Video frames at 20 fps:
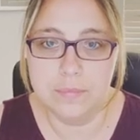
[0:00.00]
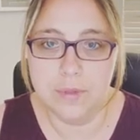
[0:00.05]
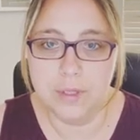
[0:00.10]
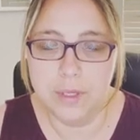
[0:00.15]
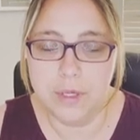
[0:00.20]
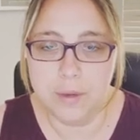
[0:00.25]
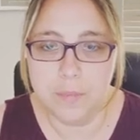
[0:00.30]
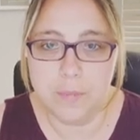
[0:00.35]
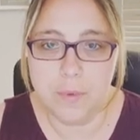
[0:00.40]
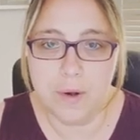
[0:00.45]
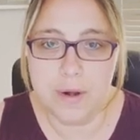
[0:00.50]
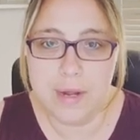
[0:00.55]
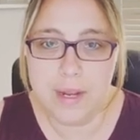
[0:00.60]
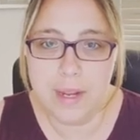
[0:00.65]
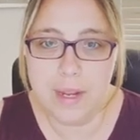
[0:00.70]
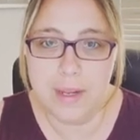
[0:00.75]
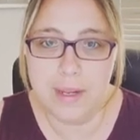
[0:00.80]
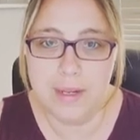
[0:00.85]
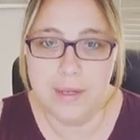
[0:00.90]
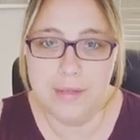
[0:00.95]
Good
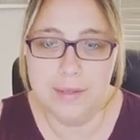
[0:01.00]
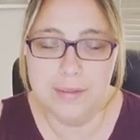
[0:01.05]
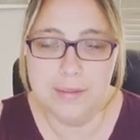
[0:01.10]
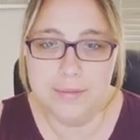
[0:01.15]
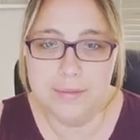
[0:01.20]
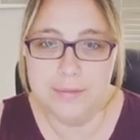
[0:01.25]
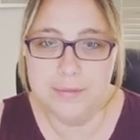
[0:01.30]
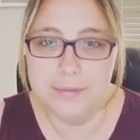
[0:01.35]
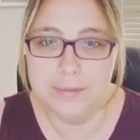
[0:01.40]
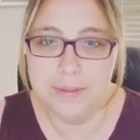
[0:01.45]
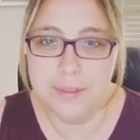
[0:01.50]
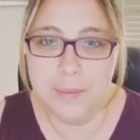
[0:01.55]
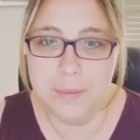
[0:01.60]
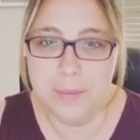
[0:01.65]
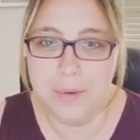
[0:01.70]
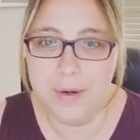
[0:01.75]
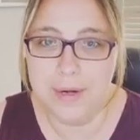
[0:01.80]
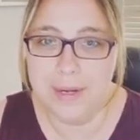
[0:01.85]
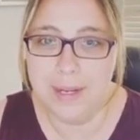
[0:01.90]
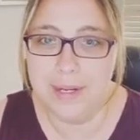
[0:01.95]
morning. Good
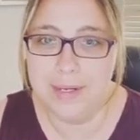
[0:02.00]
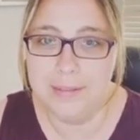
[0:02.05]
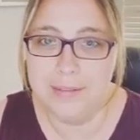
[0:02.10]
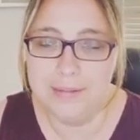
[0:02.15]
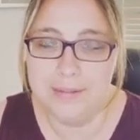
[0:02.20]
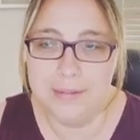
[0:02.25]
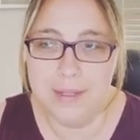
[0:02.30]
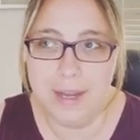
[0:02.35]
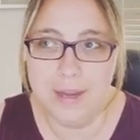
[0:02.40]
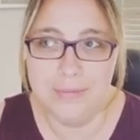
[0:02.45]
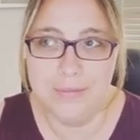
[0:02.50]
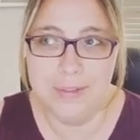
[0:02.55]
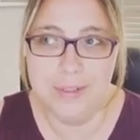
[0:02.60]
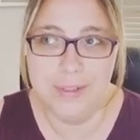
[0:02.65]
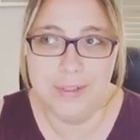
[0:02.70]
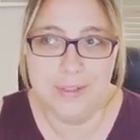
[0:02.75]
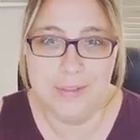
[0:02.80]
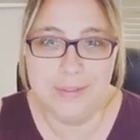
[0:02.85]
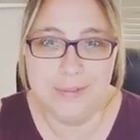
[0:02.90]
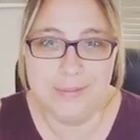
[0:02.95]
morning,
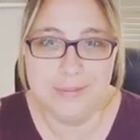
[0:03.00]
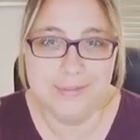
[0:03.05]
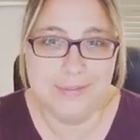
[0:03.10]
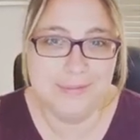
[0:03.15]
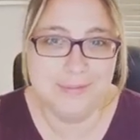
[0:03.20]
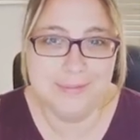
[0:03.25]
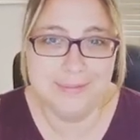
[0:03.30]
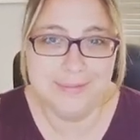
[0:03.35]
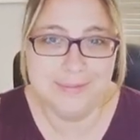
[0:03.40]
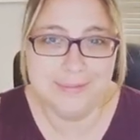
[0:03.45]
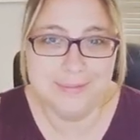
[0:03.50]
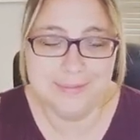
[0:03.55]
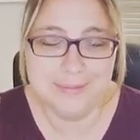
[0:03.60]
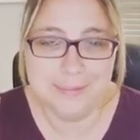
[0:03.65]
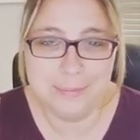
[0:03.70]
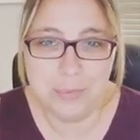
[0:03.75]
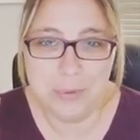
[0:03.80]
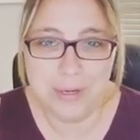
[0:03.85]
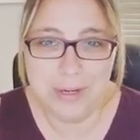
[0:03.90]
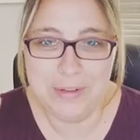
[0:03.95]
afternoon,
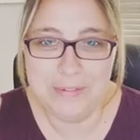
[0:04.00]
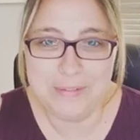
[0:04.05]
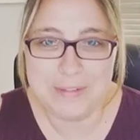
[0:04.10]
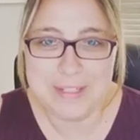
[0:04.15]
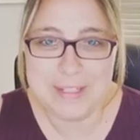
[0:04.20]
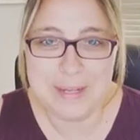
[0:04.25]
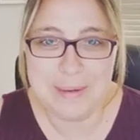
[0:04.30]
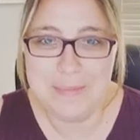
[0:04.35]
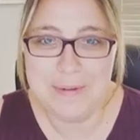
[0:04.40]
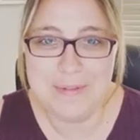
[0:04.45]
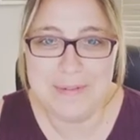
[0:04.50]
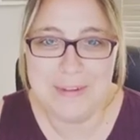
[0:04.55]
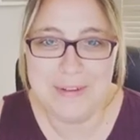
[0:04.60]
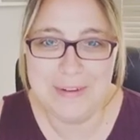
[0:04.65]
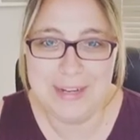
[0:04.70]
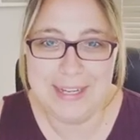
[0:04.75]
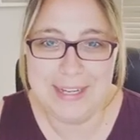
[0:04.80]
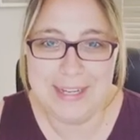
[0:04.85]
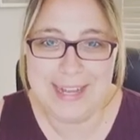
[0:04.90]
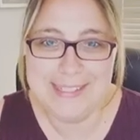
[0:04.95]
morning for some of you, I
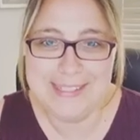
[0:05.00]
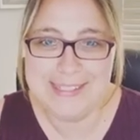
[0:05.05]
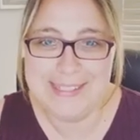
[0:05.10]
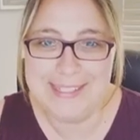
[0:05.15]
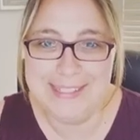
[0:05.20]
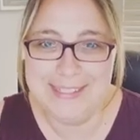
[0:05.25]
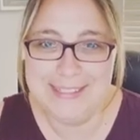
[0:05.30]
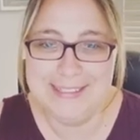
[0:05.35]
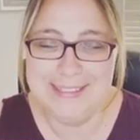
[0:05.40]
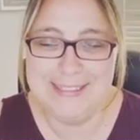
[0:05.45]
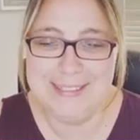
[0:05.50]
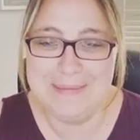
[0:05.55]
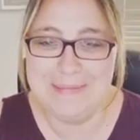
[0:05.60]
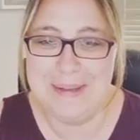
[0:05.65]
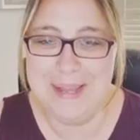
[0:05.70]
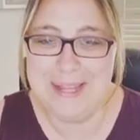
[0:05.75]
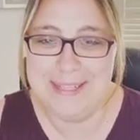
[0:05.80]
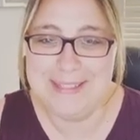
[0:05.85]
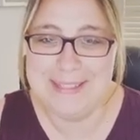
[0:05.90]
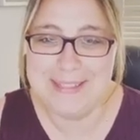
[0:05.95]
guess.
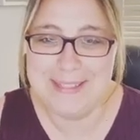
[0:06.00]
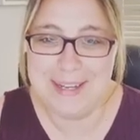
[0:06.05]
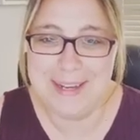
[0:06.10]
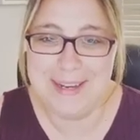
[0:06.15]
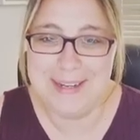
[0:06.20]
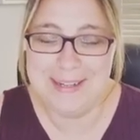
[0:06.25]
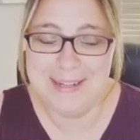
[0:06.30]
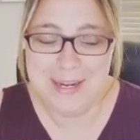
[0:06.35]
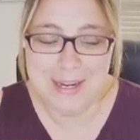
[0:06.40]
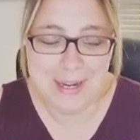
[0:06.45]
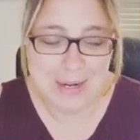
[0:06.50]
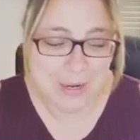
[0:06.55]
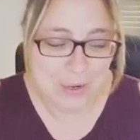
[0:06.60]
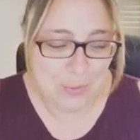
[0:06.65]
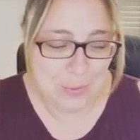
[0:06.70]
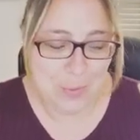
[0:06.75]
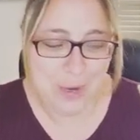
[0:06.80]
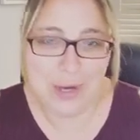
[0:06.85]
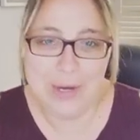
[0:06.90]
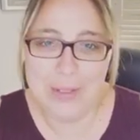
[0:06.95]
Depends on
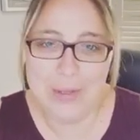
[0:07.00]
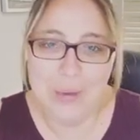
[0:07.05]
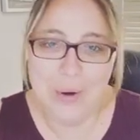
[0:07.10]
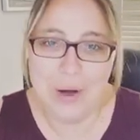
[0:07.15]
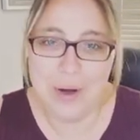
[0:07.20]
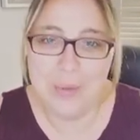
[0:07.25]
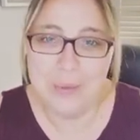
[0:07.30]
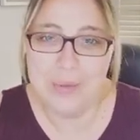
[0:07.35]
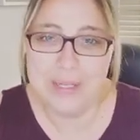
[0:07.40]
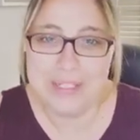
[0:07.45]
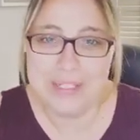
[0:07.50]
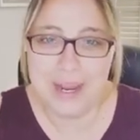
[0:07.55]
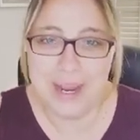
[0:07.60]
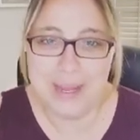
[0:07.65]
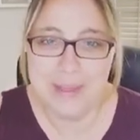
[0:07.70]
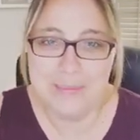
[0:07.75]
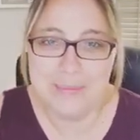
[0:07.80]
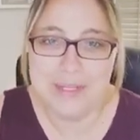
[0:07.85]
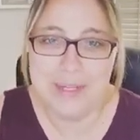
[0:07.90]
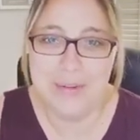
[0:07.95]
where you are and what
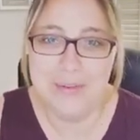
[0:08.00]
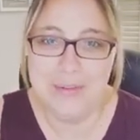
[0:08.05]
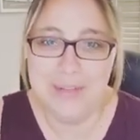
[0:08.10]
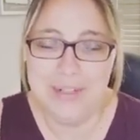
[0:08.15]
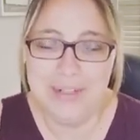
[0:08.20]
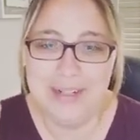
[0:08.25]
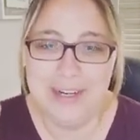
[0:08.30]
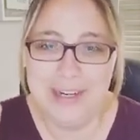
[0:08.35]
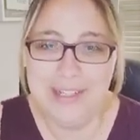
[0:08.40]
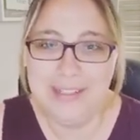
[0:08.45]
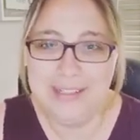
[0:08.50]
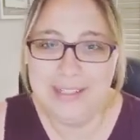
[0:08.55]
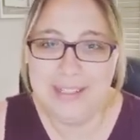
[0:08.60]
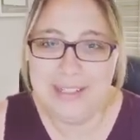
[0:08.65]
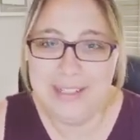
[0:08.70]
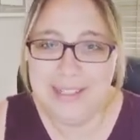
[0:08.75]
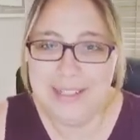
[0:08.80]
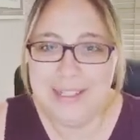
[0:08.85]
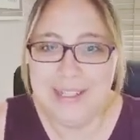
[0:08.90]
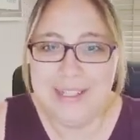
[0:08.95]
time zone you're in.
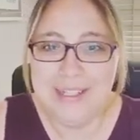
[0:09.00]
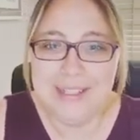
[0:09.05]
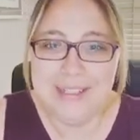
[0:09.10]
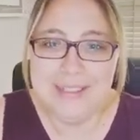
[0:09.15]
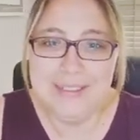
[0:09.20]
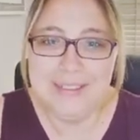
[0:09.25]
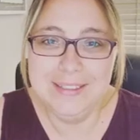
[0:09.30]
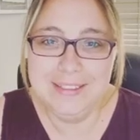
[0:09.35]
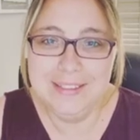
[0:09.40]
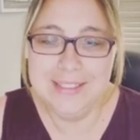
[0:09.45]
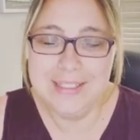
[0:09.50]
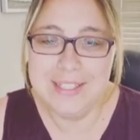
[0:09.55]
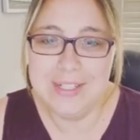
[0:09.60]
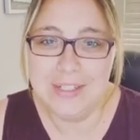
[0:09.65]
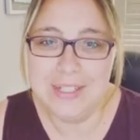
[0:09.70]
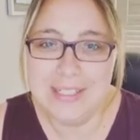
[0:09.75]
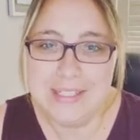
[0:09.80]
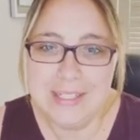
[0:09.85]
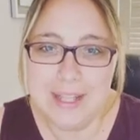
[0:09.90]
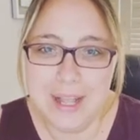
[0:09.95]
So
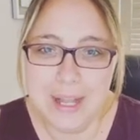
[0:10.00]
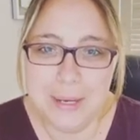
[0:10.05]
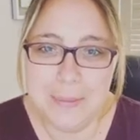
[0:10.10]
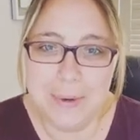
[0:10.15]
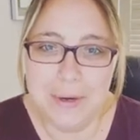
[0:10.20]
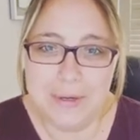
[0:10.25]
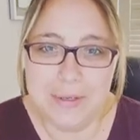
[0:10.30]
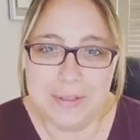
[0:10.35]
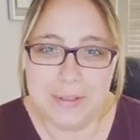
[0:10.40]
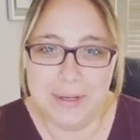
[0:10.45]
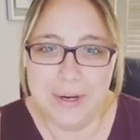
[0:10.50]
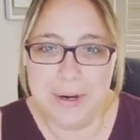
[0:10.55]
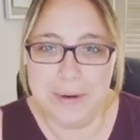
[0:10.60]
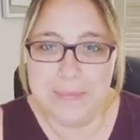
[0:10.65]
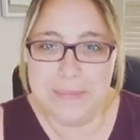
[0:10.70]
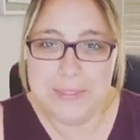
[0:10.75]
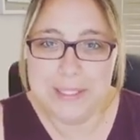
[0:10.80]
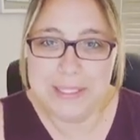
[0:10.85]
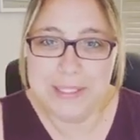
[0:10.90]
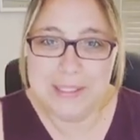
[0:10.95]
let's talk about
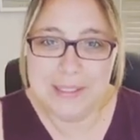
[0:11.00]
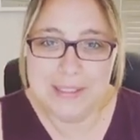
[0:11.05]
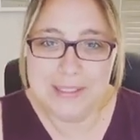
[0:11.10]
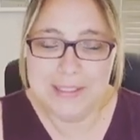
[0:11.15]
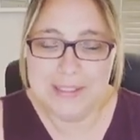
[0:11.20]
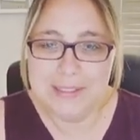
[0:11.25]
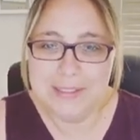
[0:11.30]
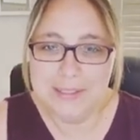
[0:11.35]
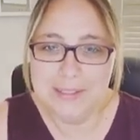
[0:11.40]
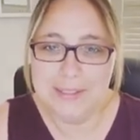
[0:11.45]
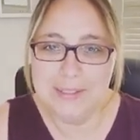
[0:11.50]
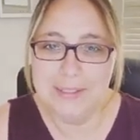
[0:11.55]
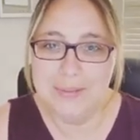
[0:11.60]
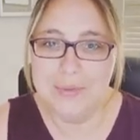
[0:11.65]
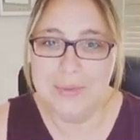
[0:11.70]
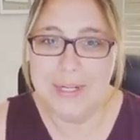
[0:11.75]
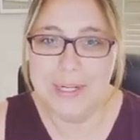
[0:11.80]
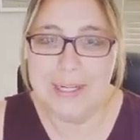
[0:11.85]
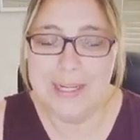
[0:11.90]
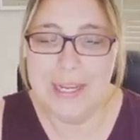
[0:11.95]
groups.
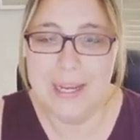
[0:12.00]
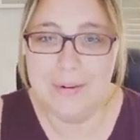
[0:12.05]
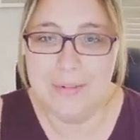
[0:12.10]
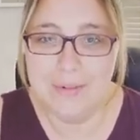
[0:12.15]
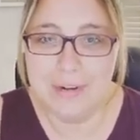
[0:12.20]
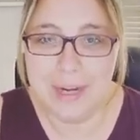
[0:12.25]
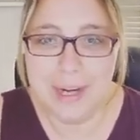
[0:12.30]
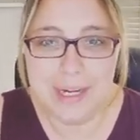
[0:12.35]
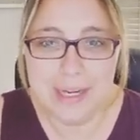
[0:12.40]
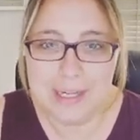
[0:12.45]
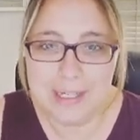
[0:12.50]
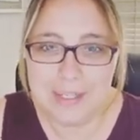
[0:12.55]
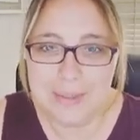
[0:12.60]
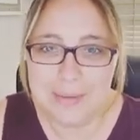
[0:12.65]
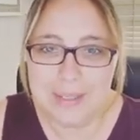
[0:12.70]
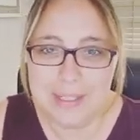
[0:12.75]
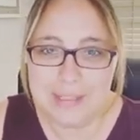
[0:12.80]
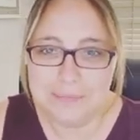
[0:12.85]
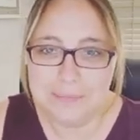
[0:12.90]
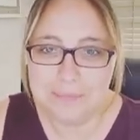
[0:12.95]
We're going to get right into
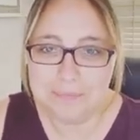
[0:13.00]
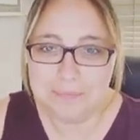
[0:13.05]
it.